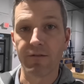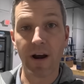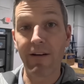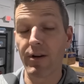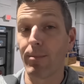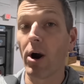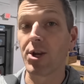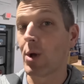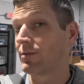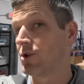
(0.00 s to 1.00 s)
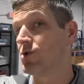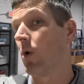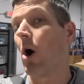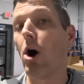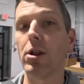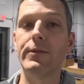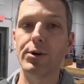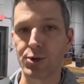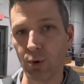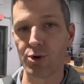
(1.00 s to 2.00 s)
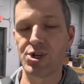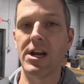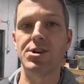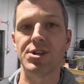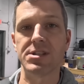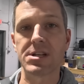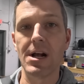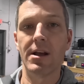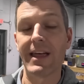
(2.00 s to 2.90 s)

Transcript: for every part you have to do all of your tool changes,